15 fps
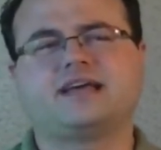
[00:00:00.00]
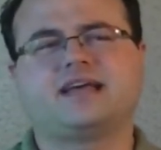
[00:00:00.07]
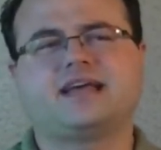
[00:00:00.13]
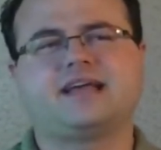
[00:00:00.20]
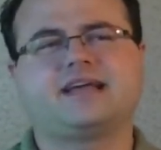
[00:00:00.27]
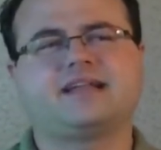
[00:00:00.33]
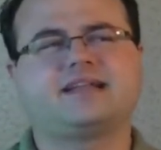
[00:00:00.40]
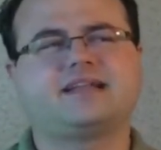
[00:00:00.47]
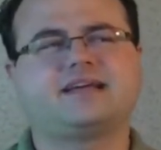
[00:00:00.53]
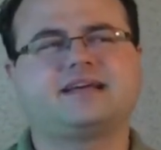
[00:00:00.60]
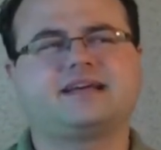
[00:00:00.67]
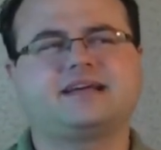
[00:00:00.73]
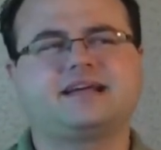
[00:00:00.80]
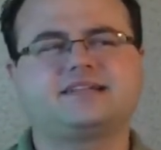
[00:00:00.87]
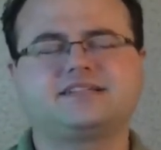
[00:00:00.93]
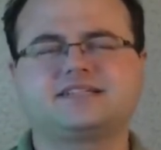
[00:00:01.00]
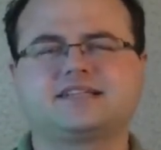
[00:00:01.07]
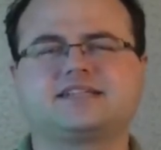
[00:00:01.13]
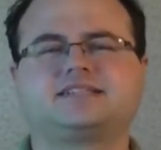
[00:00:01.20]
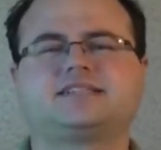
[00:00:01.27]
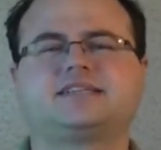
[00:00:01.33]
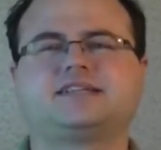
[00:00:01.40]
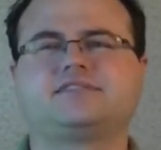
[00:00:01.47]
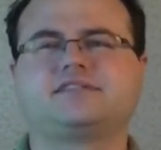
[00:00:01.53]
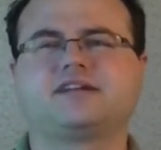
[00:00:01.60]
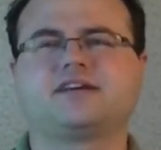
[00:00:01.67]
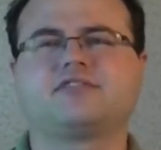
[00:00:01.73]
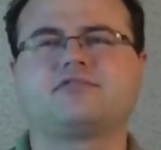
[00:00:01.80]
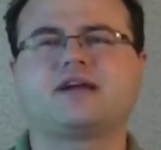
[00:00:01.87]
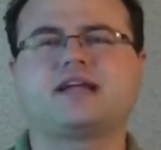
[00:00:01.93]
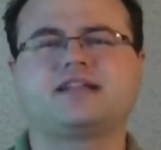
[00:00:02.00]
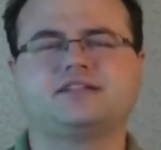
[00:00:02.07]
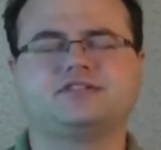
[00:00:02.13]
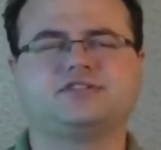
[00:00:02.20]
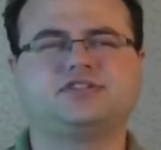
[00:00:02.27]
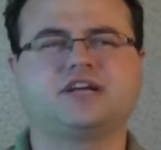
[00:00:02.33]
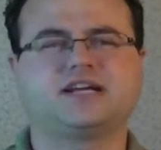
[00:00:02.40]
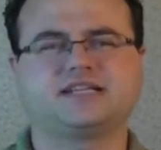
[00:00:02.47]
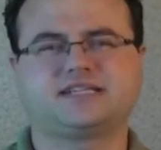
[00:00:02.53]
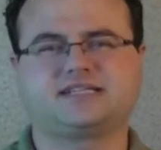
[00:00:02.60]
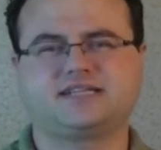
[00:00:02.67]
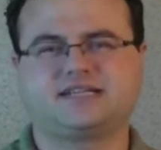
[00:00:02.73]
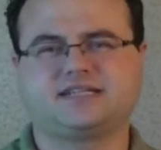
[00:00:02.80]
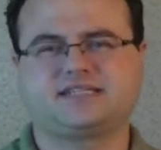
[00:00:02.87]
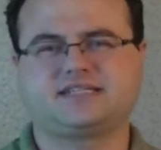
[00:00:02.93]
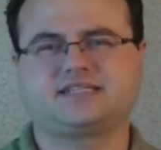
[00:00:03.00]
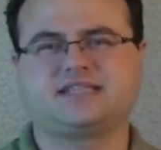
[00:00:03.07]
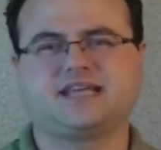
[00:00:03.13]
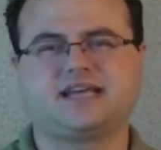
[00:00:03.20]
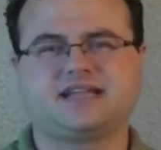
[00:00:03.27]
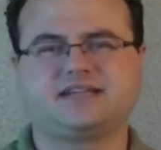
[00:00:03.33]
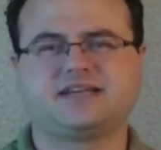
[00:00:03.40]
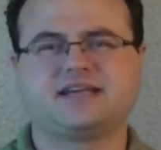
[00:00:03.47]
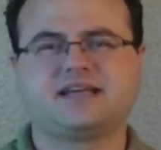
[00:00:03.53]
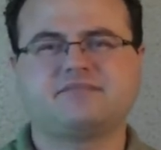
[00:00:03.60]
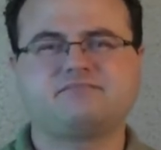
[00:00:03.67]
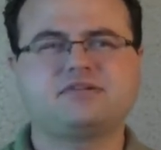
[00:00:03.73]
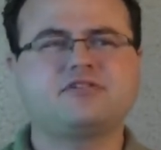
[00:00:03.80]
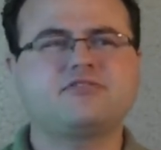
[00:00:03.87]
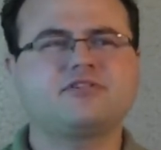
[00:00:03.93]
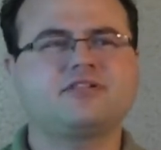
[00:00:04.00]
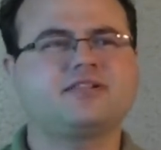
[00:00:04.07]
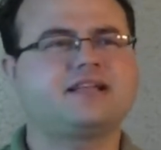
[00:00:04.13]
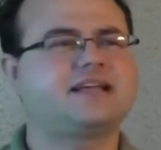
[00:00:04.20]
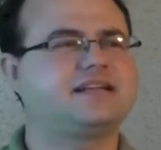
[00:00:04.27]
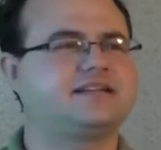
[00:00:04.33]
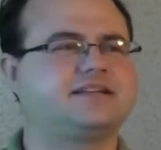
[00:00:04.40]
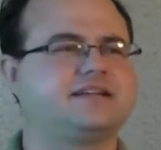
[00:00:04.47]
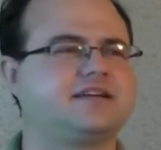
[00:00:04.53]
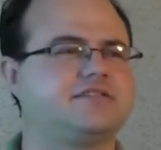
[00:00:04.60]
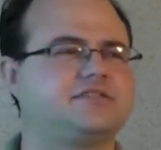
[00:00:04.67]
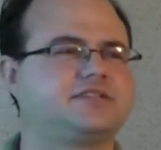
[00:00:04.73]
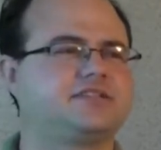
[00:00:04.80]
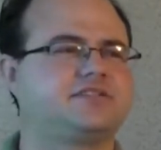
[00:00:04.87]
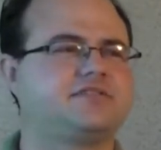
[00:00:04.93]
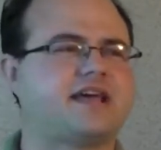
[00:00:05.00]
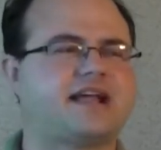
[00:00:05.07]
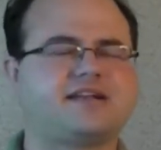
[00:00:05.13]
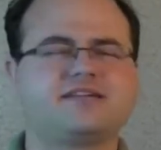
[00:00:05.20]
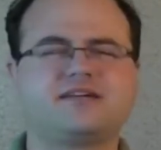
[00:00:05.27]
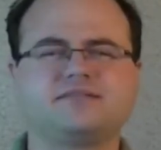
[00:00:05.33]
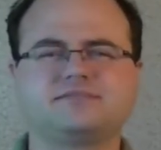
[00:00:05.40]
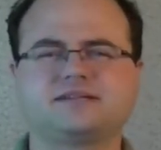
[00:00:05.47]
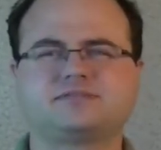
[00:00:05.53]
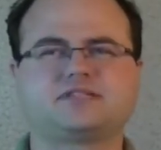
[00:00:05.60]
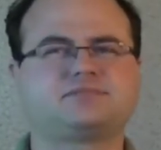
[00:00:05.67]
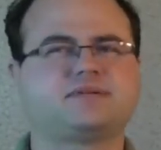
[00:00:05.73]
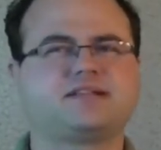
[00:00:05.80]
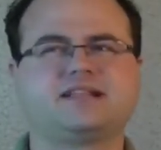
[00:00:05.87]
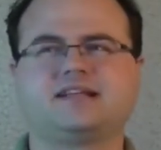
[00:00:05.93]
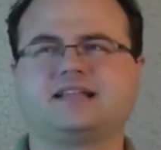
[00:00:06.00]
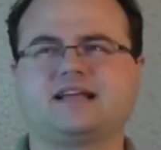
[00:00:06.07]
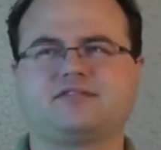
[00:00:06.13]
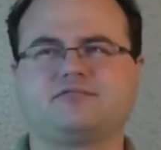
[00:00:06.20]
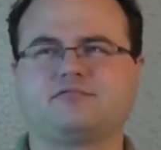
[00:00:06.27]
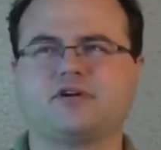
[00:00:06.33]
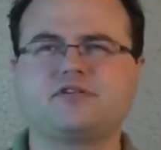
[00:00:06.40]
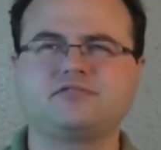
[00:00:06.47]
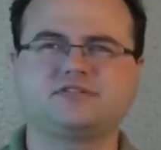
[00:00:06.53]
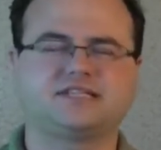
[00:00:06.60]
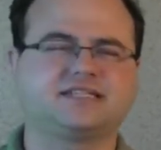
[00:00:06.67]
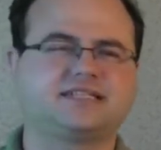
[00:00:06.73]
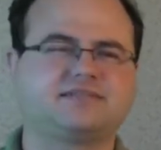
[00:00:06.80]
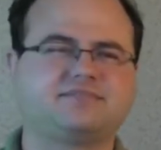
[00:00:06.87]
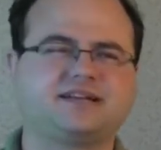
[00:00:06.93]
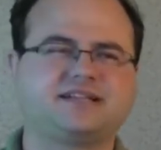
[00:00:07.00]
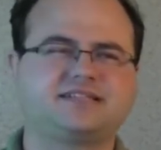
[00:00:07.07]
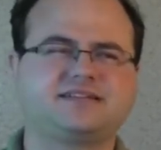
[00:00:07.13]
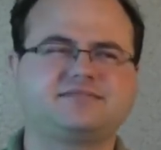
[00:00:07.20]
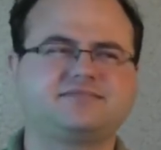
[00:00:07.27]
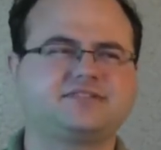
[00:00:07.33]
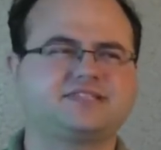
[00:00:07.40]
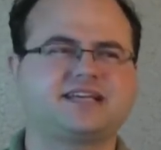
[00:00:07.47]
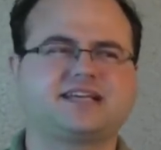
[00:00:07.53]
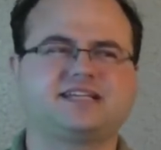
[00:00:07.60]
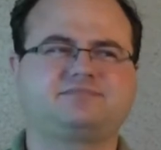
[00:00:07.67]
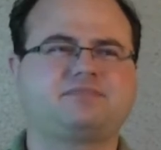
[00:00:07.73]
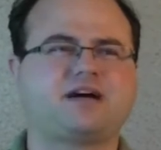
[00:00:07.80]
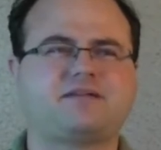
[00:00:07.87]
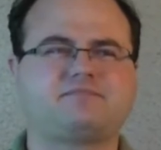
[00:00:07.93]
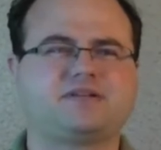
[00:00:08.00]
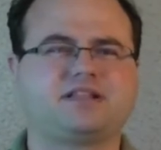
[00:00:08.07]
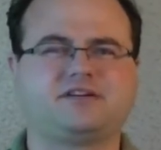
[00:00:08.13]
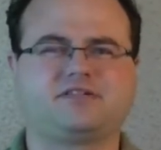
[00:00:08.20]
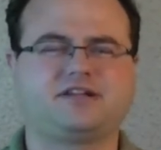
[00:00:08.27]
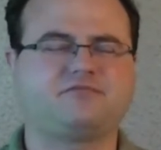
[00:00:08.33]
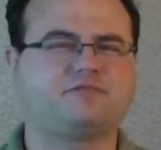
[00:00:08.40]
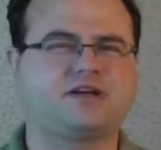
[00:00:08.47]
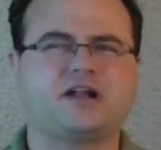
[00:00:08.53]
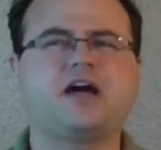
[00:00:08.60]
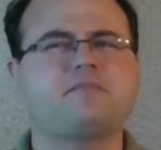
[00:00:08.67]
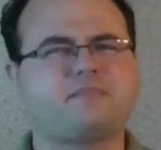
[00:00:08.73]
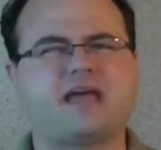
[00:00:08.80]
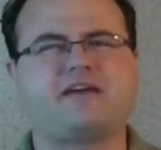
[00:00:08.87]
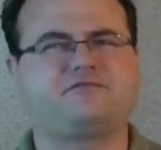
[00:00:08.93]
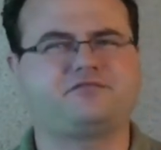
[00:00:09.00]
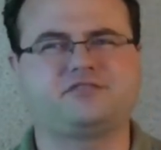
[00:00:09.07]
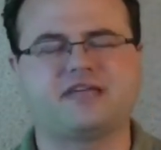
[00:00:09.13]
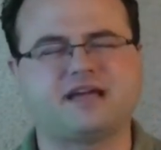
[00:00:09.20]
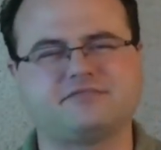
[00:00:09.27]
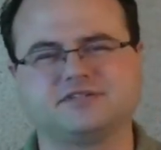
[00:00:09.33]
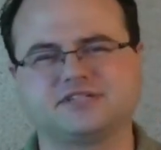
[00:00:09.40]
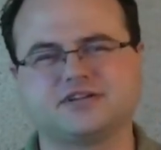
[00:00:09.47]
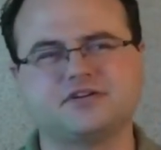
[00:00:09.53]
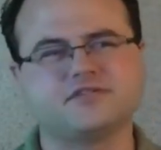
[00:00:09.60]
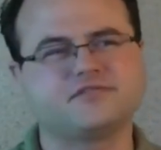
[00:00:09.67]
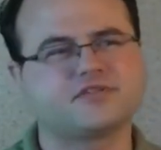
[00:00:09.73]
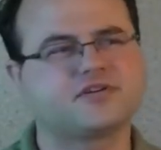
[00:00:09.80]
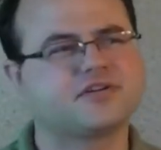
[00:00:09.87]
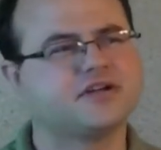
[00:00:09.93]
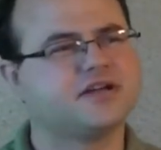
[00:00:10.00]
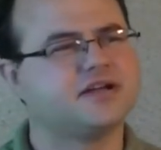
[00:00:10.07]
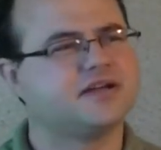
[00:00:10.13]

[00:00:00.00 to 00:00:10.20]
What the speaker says: And I just consider it a great injustice that Bill Clinton goes through that and comes up smelling like roses. I mean, it's almost like his popularity went up after that was over.